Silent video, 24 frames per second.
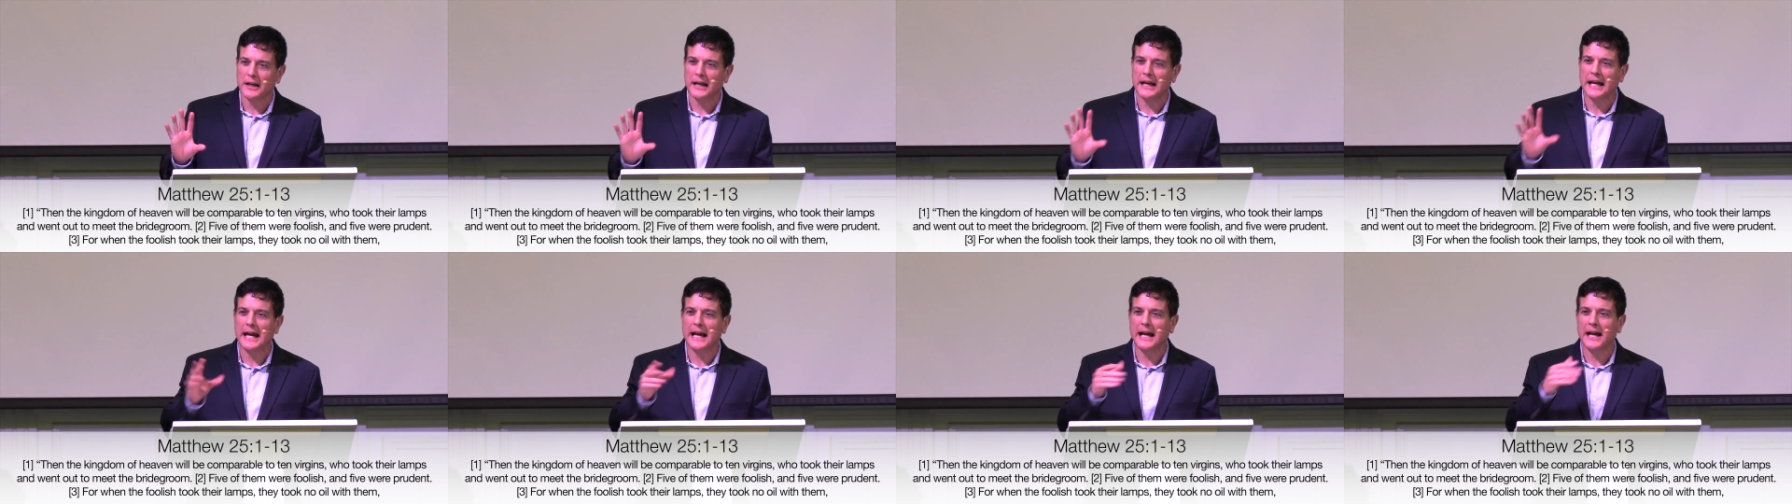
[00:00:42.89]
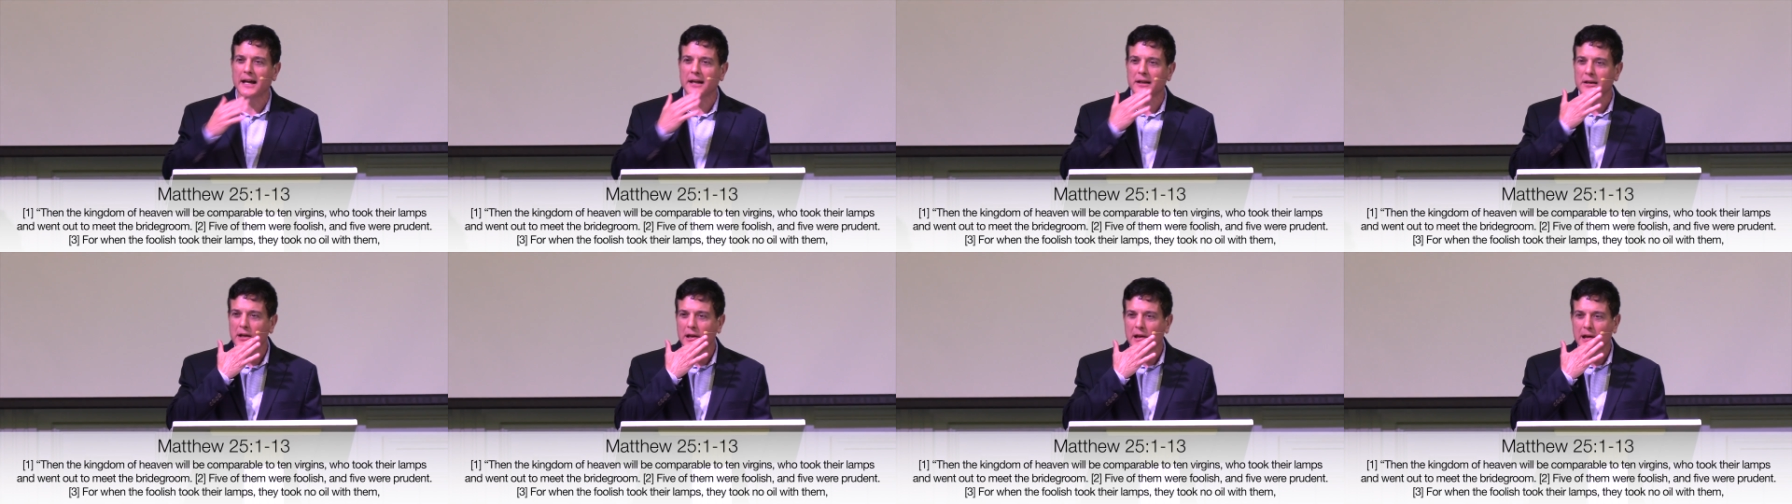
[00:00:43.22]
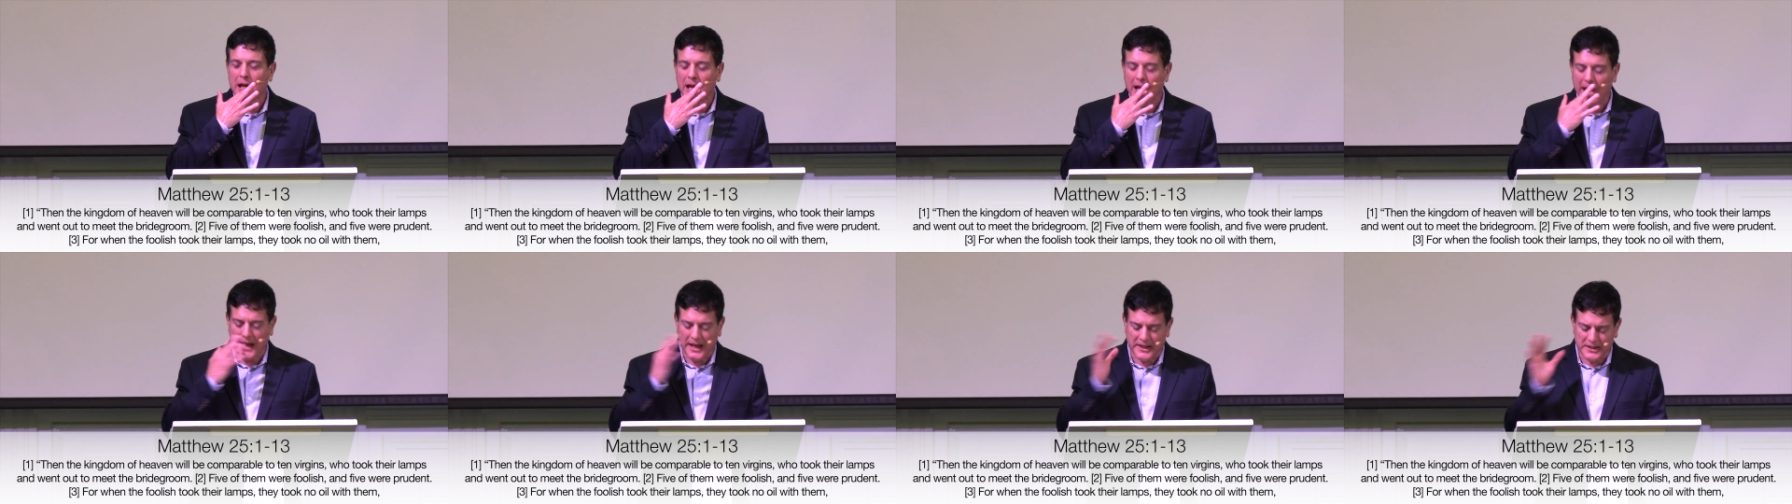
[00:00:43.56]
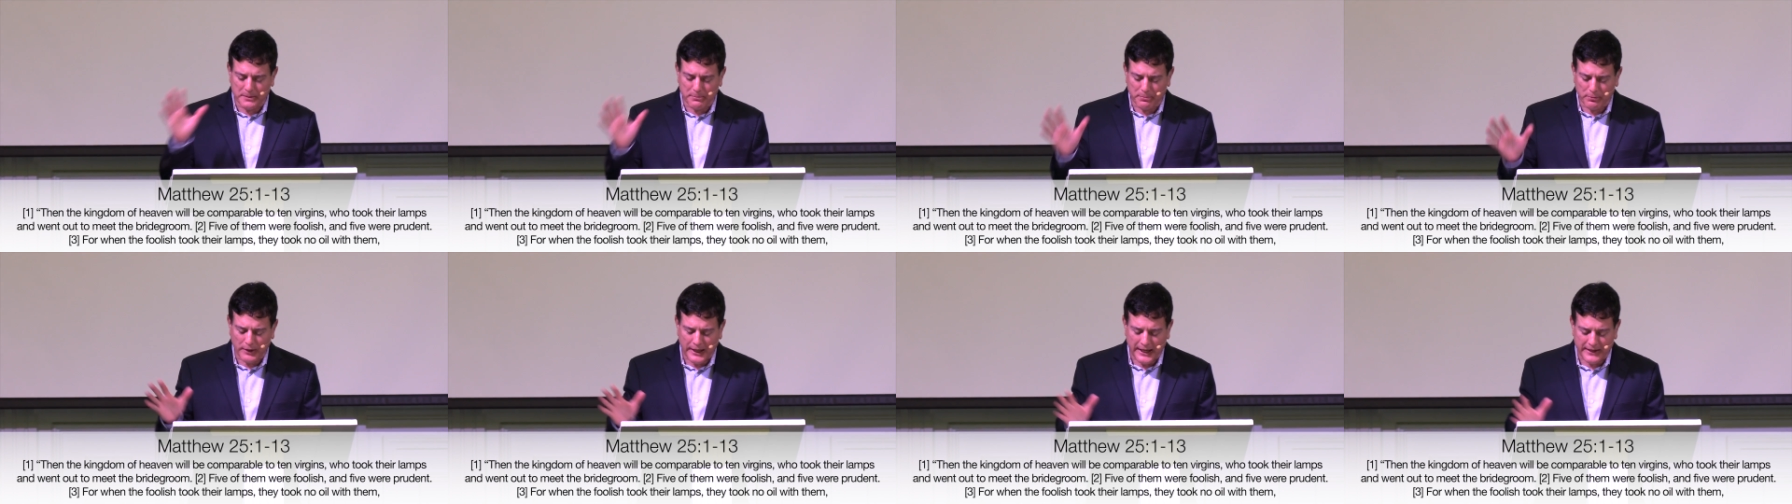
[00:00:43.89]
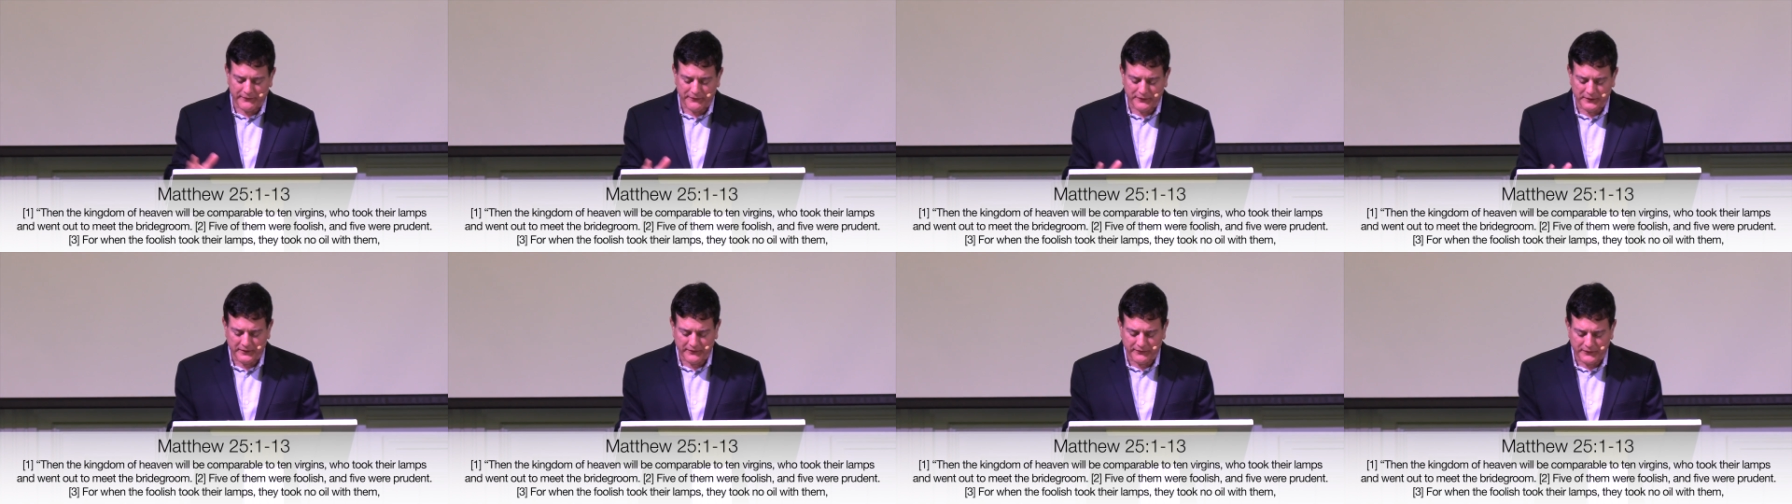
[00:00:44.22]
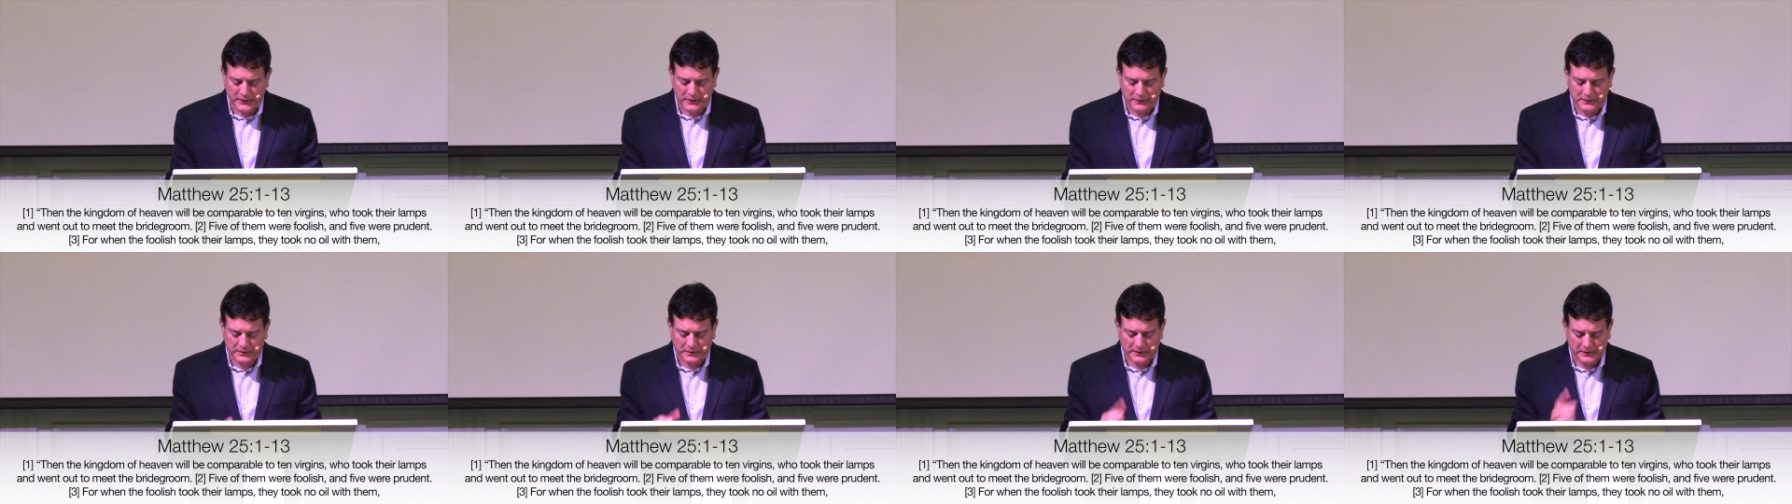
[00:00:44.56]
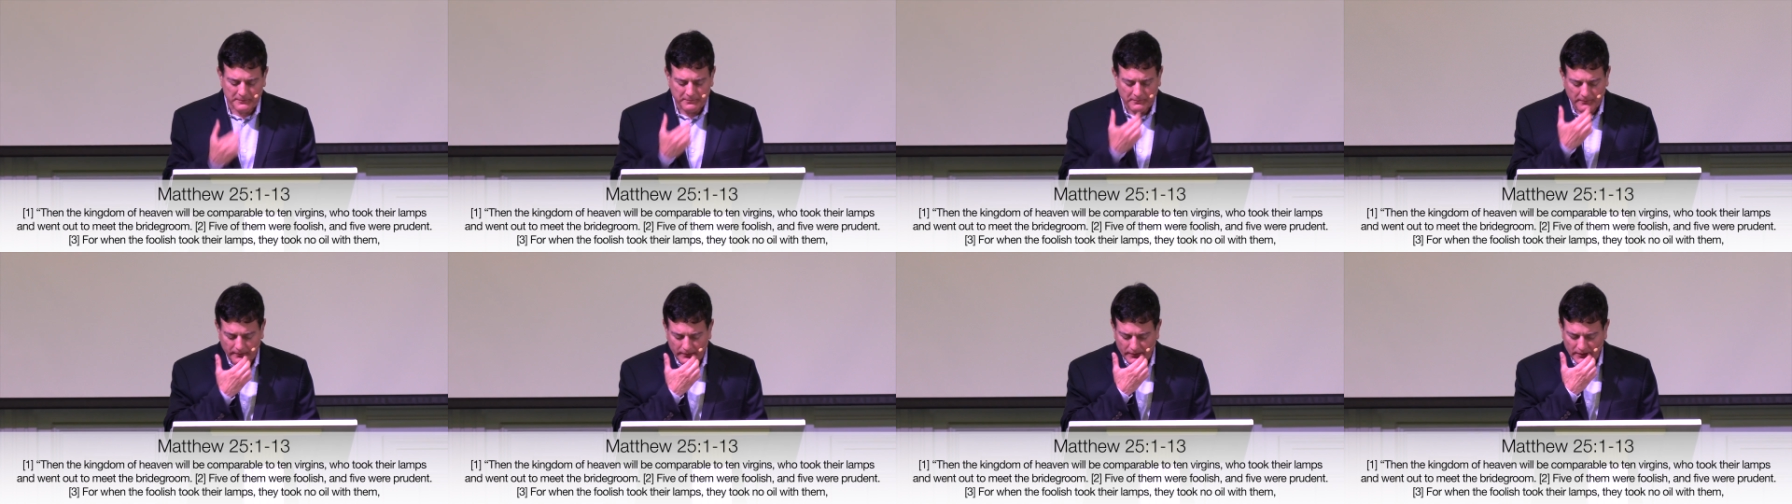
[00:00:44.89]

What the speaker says: ahead and you plan for the future.